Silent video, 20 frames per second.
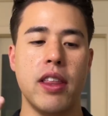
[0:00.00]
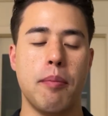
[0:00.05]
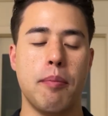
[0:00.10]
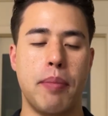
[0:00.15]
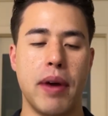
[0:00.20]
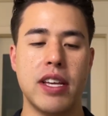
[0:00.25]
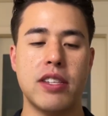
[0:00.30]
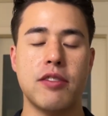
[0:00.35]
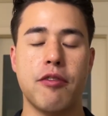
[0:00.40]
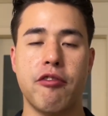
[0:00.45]
the
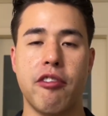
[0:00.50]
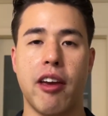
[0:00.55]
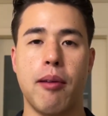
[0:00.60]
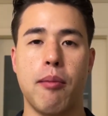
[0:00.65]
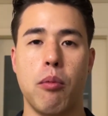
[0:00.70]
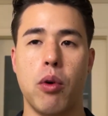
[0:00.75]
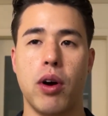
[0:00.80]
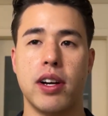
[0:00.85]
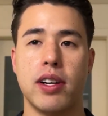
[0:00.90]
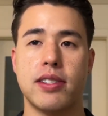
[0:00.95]
best
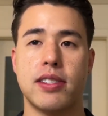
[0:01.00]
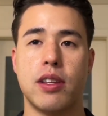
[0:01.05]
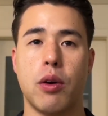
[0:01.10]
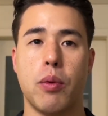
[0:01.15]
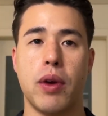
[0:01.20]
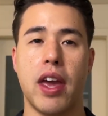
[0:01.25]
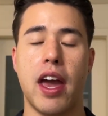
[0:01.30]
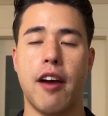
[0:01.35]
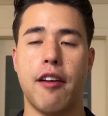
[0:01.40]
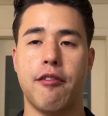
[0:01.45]
frameworks that
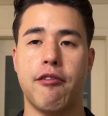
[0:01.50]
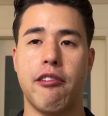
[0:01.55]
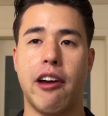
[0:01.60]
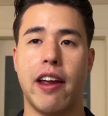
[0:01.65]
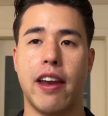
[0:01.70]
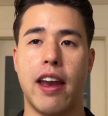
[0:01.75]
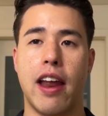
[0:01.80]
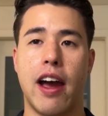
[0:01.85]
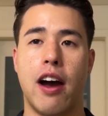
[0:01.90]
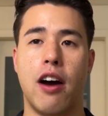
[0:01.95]
we have
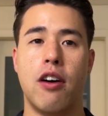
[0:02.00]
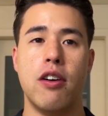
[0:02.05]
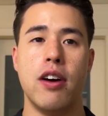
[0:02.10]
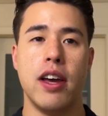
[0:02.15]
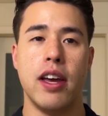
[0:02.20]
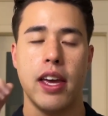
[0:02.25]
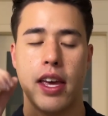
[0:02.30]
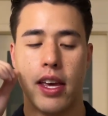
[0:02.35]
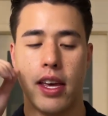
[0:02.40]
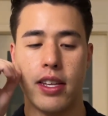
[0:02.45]
right
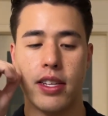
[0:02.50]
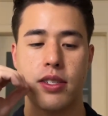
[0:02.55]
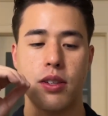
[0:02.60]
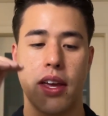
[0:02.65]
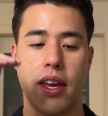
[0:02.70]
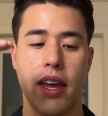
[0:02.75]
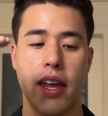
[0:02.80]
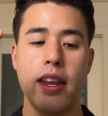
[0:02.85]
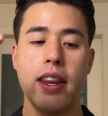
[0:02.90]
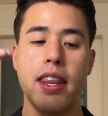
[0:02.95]
now is
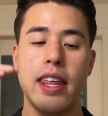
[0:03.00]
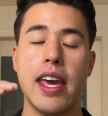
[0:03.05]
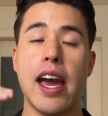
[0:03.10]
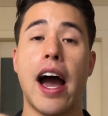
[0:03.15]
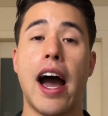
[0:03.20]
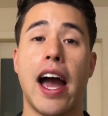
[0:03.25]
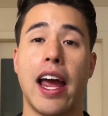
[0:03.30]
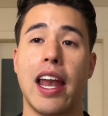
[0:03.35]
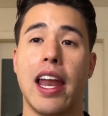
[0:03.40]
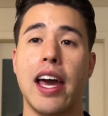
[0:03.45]
in the
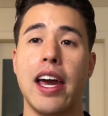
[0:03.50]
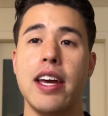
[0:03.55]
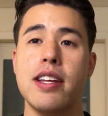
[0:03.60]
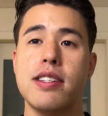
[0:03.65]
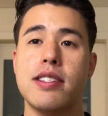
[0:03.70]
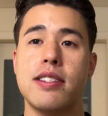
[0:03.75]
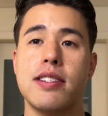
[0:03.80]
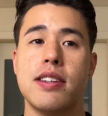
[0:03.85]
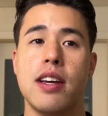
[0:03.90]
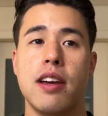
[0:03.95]

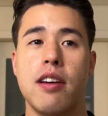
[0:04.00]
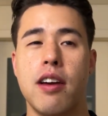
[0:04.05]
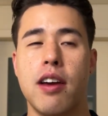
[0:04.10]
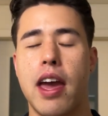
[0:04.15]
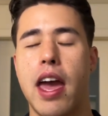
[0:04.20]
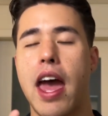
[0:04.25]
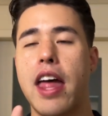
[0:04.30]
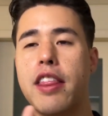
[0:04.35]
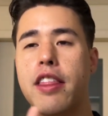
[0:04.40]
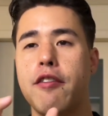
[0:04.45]
highlights.
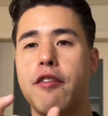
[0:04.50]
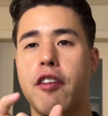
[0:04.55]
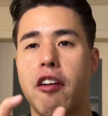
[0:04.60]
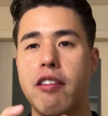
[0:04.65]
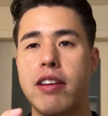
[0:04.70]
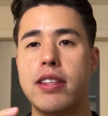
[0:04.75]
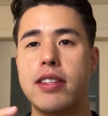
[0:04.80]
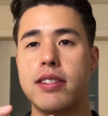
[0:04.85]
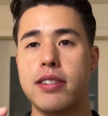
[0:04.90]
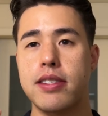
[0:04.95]
At the
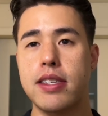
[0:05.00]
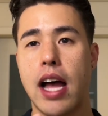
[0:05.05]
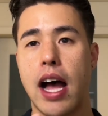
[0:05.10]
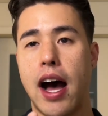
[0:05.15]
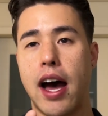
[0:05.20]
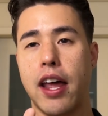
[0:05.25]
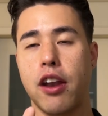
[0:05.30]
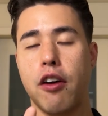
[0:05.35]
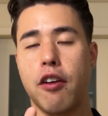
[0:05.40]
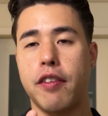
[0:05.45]
very
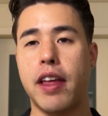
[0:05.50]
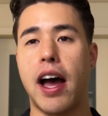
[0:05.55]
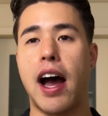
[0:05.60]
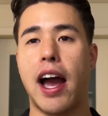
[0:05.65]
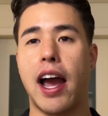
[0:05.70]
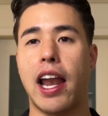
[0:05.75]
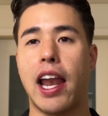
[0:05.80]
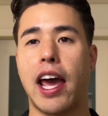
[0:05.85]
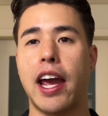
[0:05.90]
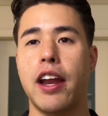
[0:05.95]
start of the
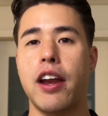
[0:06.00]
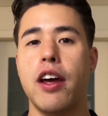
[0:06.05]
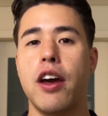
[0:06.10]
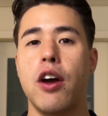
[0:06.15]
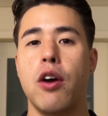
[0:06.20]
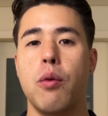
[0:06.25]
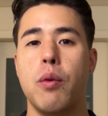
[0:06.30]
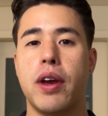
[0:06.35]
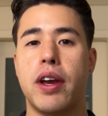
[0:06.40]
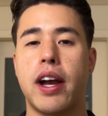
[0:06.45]
highlight,
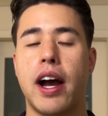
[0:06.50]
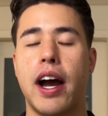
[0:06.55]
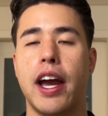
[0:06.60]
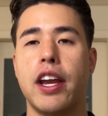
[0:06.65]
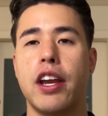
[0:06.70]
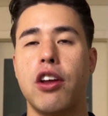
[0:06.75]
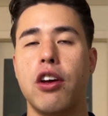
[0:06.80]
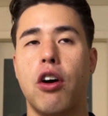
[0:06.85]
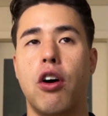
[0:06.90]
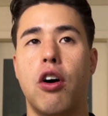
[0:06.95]
we
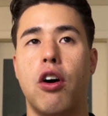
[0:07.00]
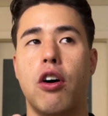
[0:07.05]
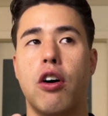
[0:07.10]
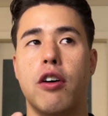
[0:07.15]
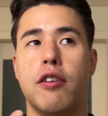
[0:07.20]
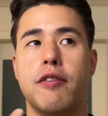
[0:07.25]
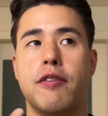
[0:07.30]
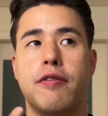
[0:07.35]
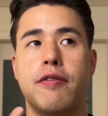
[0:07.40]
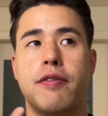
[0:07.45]
kind
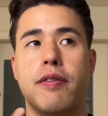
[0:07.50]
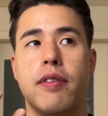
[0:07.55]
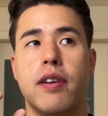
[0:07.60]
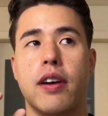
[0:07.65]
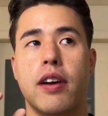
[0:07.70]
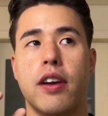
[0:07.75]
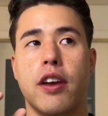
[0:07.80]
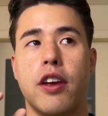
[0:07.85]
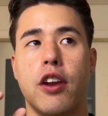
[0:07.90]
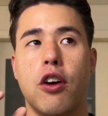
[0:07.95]
of,
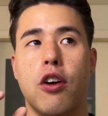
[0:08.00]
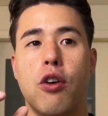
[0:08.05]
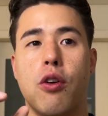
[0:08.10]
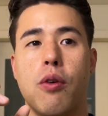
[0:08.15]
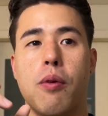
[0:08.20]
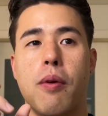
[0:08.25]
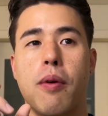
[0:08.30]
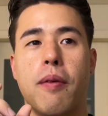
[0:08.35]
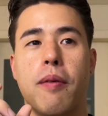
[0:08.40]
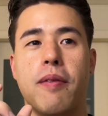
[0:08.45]

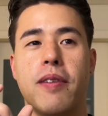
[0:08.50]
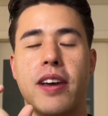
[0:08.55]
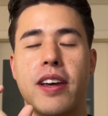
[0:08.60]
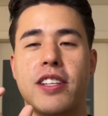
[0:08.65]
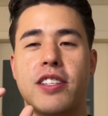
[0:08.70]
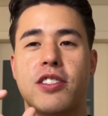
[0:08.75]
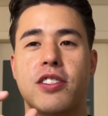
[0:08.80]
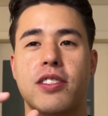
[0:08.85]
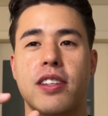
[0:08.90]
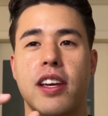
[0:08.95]

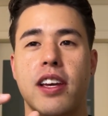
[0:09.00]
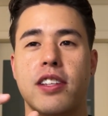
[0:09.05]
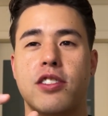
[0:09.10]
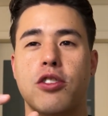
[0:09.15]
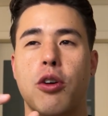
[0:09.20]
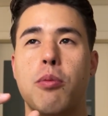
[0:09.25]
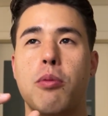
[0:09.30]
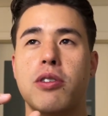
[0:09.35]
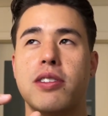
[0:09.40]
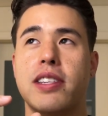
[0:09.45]
it's
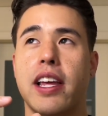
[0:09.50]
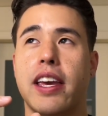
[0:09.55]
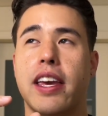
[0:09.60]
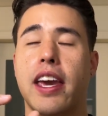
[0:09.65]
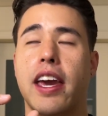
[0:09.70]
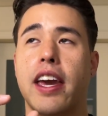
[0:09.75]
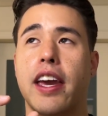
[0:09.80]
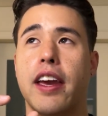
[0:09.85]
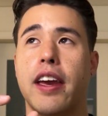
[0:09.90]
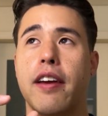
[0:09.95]
almost like
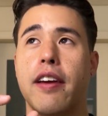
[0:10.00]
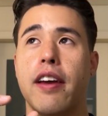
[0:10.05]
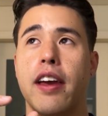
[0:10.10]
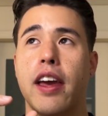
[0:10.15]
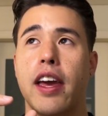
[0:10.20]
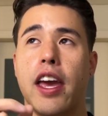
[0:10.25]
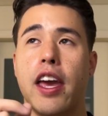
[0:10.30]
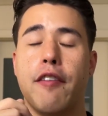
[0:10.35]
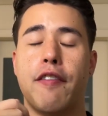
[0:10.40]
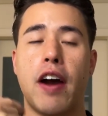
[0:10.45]
a,
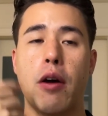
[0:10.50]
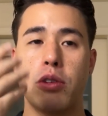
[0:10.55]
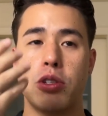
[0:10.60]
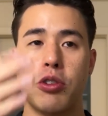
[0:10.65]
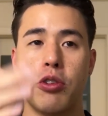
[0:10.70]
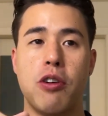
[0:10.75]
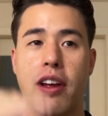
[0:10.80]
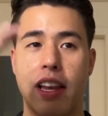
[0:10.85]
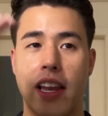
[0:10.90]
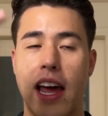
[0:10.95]
if I was
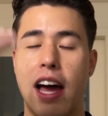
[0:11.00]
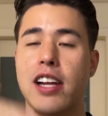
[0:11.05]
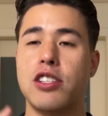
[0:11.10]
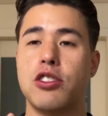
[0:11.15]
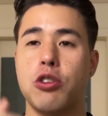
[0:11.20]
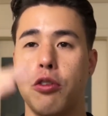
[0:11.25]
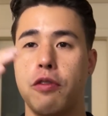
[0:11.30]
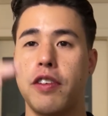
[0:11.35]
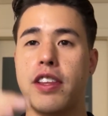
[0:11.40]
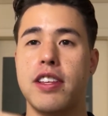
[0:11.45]
to glance
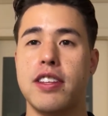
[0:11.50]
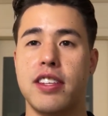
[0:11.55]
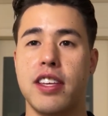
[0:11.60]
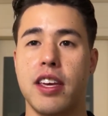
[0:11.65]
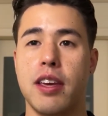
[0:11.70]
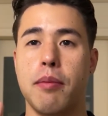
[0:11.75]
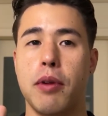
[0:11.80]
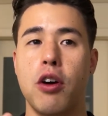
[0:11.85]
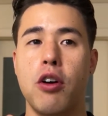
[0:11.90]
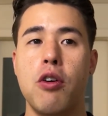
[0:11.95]
over this
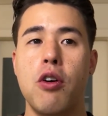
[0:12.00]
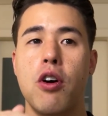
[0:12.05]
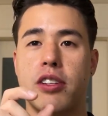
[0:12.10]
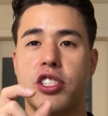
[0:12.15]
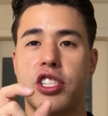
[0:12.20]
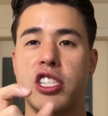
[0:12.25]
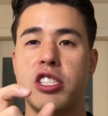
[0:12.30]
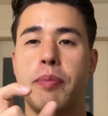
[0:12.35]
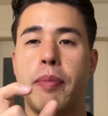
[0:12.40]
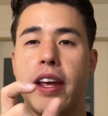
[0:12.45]
email,
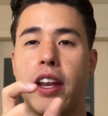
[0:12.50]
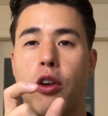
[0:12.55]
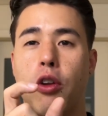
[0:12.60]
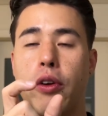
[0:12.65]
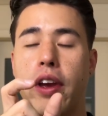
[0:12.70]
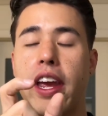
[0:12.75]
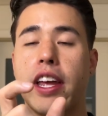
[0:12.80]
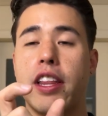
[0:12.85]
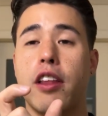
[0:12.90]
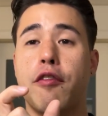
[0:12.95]
just by
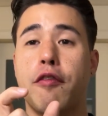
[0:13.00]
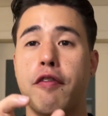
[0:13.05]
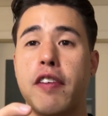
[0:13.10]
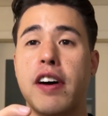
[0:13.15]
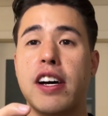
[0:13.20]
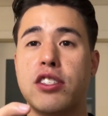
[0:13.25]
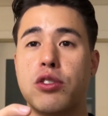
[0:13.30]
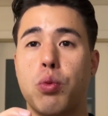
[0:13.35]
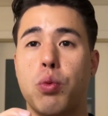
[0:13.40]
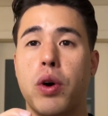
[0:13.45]
looking at the
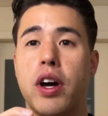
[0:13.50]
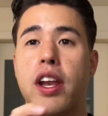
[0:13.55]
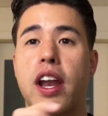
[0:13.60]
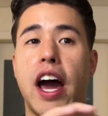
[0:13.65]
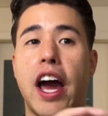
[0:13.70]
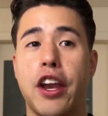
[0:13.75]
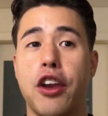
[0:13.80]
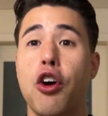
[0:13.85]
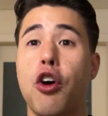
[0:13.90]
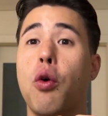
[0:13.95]
first word,
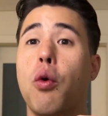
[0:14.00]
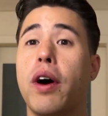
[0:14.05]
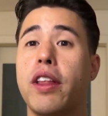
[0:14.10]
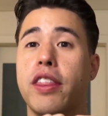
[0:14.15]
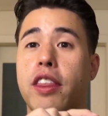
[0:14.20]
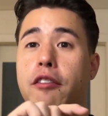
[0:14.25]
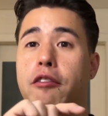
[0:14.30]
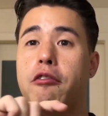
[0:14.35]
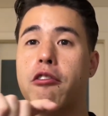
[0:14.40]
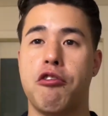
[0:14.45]
I know what
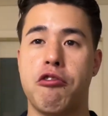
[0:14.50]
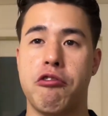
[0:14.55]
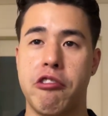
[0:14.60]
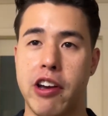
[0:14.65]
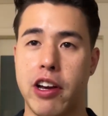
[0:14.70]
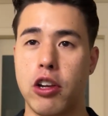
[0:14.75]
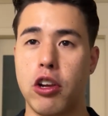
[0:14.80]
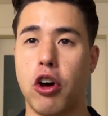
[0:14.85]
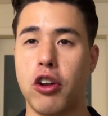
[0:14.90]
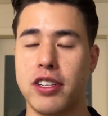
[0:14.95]
the
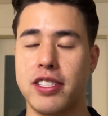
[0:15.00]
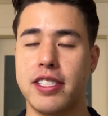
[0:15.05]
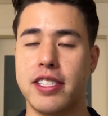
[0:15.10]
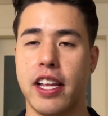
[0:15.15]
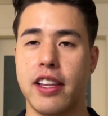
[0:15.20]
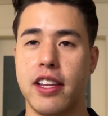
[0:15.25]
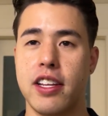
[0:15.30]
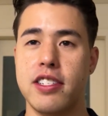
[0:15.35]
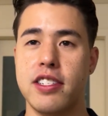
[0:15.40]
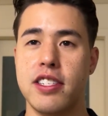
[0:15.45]
trail on
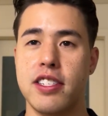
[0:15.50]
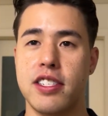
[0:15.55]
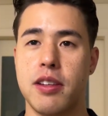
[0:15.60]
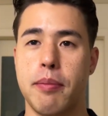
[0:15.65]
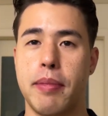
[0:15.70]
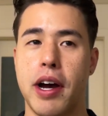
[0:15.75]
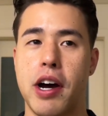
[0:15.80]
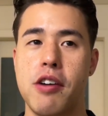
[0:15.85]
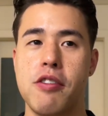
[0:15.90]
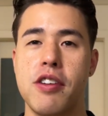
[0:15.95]
sentence is
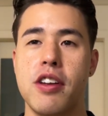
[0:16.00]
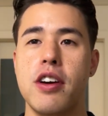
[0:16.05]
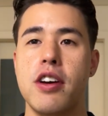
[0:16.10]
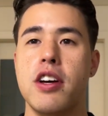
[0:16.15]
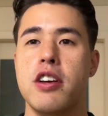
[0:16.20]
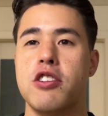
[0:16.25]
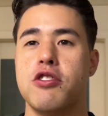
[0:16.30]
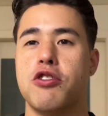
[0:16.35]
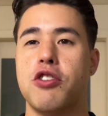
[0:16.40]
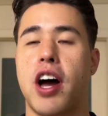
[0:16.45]
about.
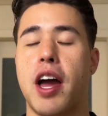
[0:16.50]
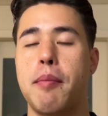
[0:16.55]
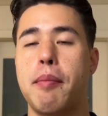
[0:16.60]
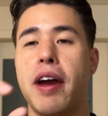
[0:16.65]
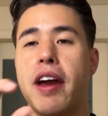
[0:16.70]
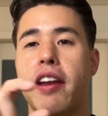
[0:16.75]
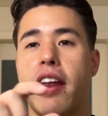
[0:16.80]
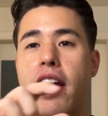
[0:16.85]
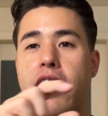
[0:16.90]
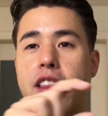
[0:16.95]
So I
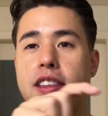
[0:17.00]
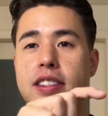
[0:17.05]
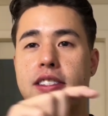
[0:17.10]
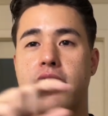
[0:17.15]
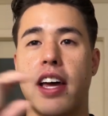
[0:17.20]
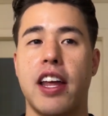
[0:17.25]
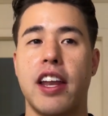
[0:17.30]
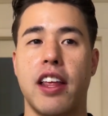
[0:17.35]
might at the start